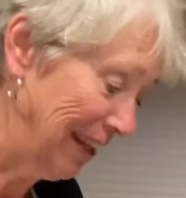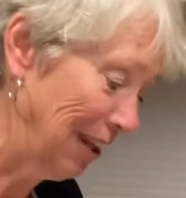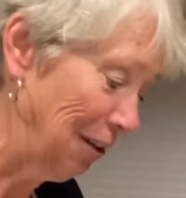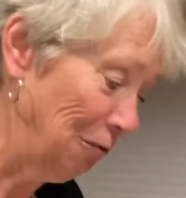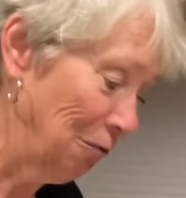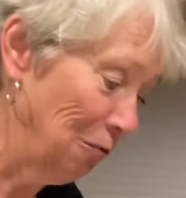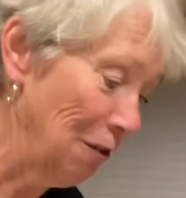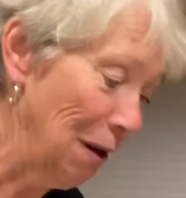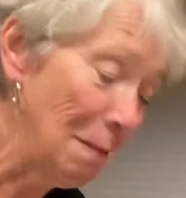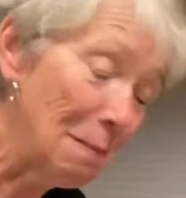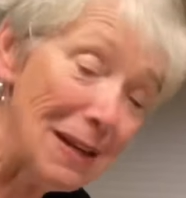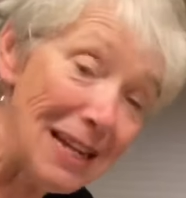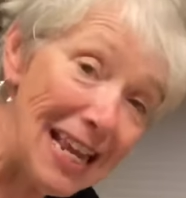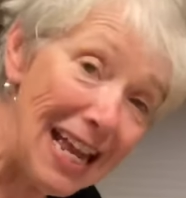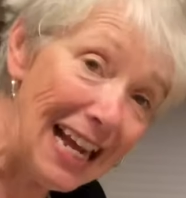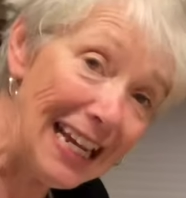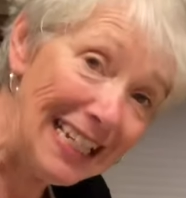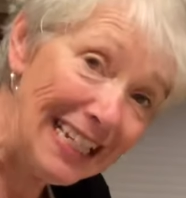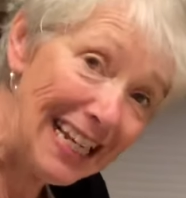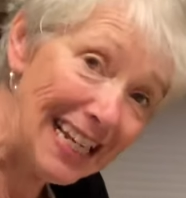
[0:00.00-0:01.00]
rub it
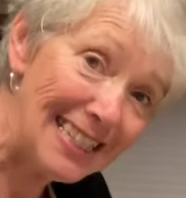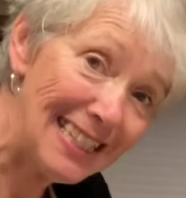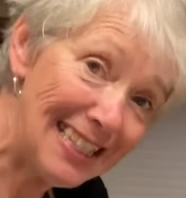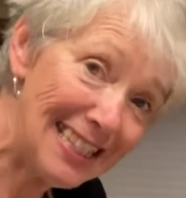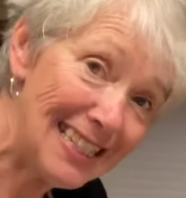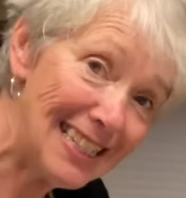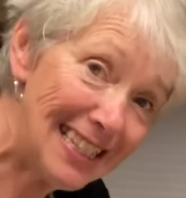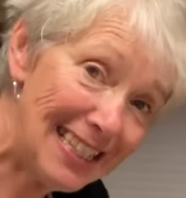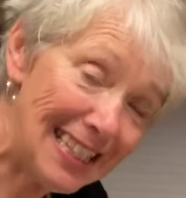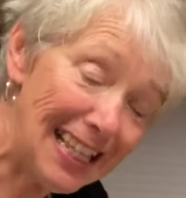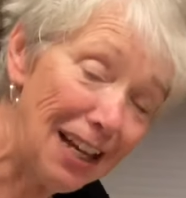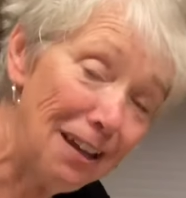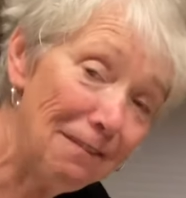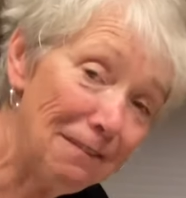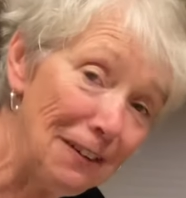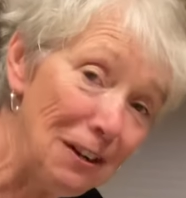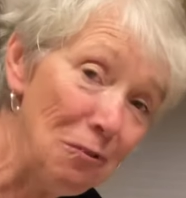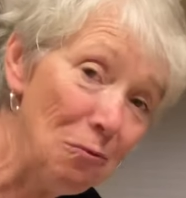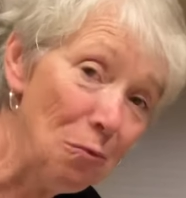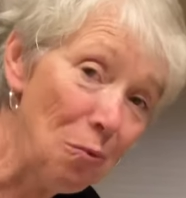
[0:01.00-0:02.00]
against itself
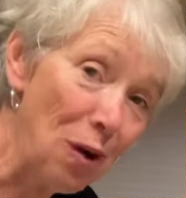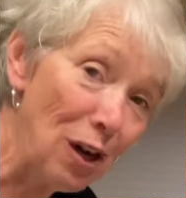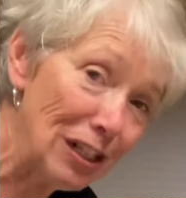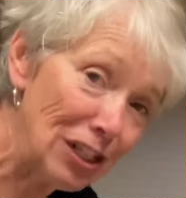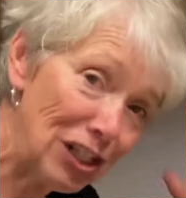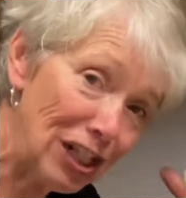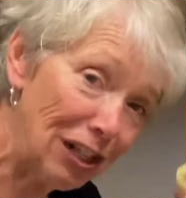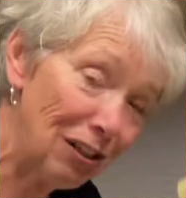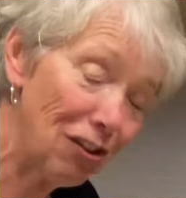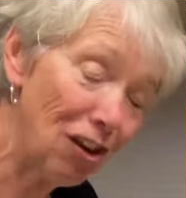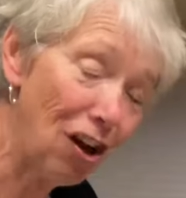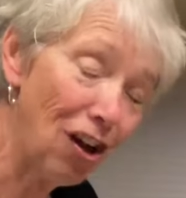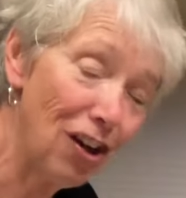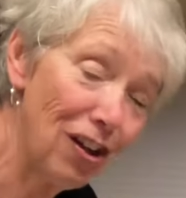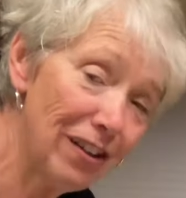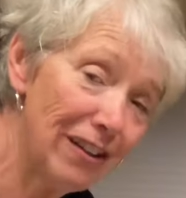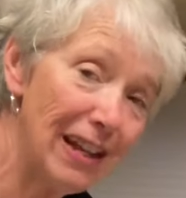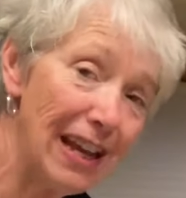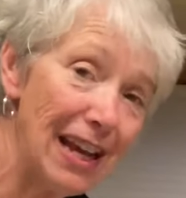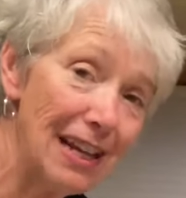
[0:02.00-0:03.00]
and wash out
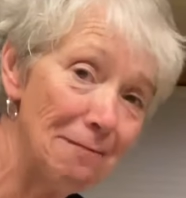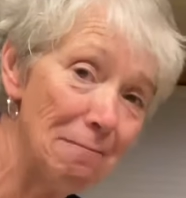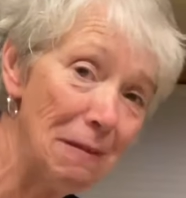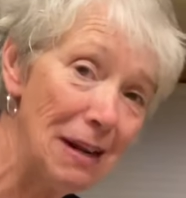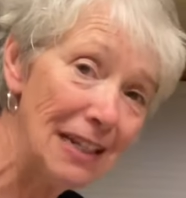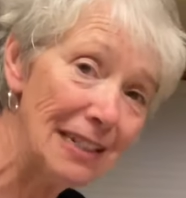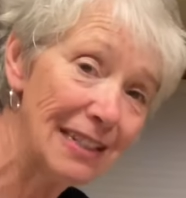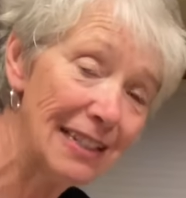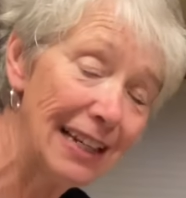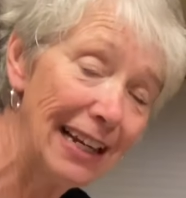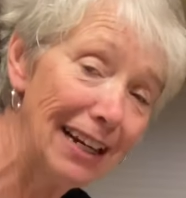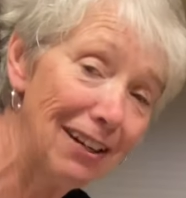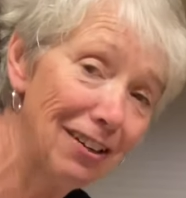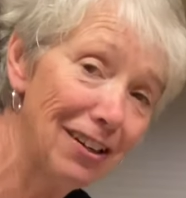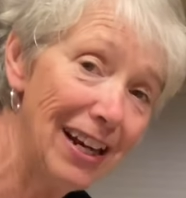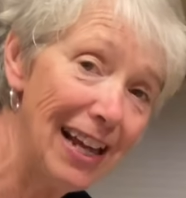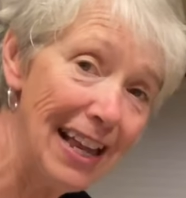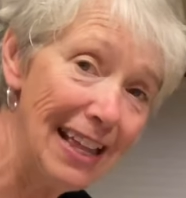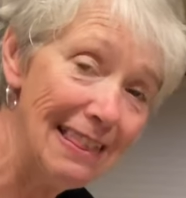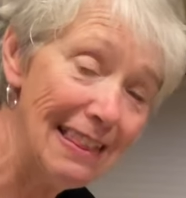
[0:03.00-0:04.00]
all that
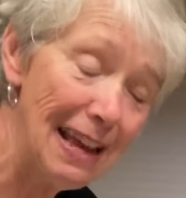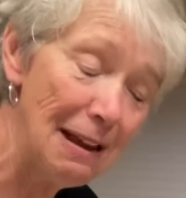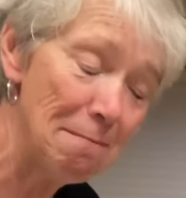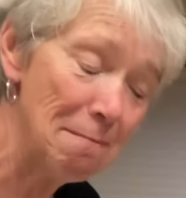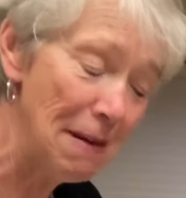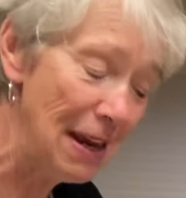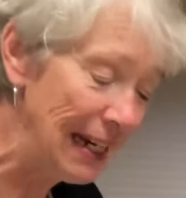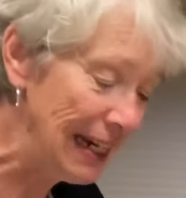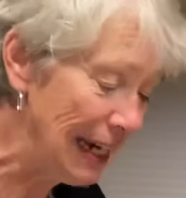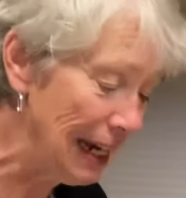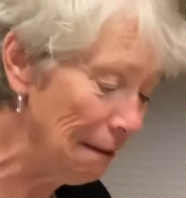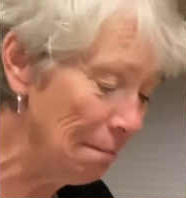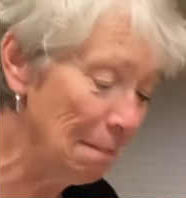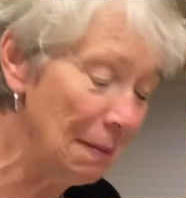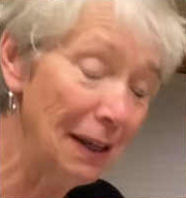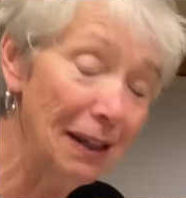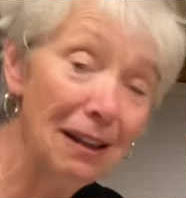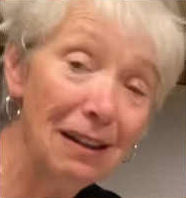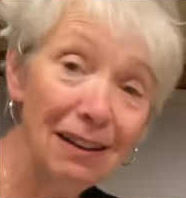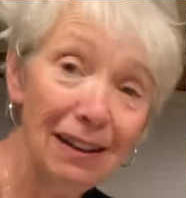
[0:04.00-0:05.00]
mascara and that makeup
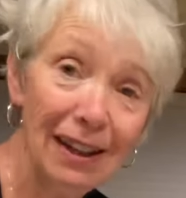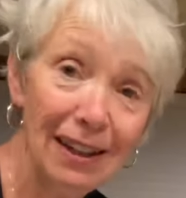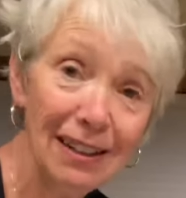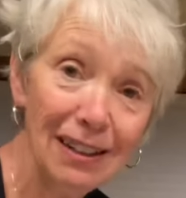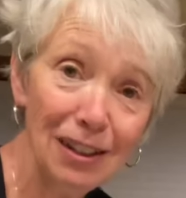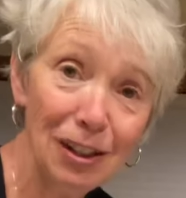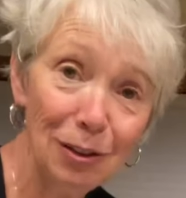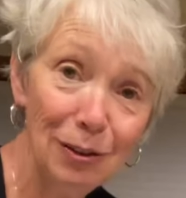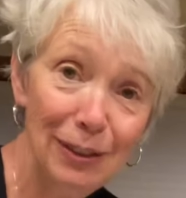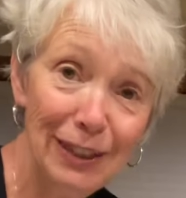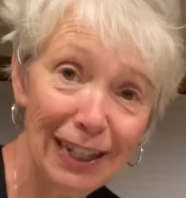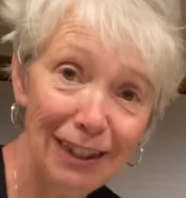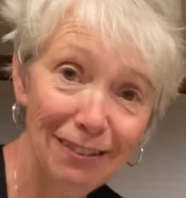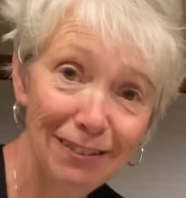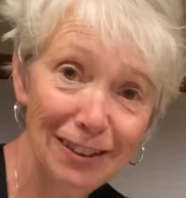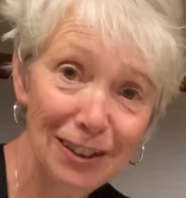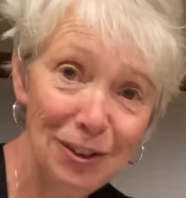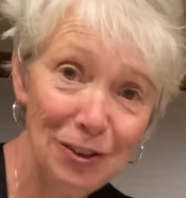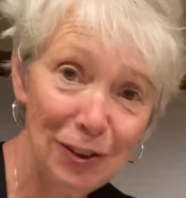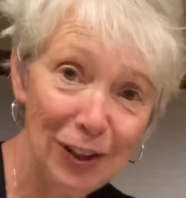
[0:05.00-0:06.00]
and let it go down
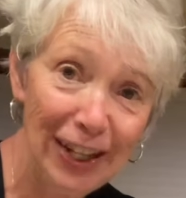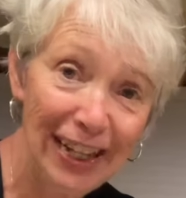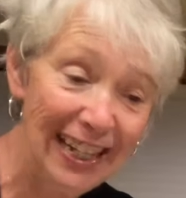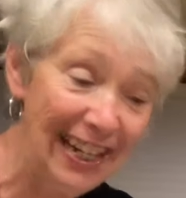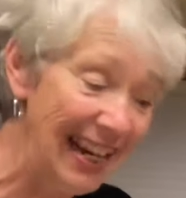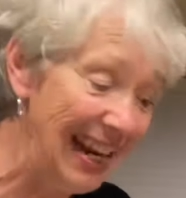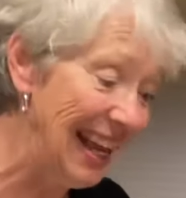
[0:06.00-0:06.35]
the drain.